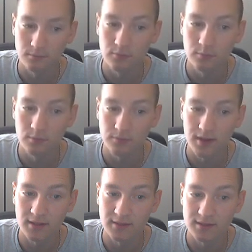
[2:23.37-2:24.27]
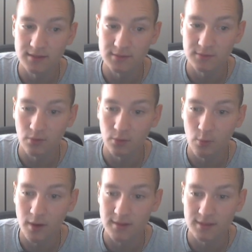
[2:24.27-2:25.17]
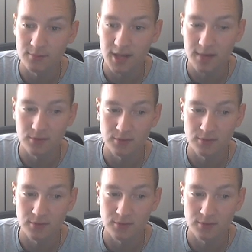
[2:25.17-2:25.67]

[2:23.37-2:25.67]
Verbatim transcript: we've been fighting this for quite some time.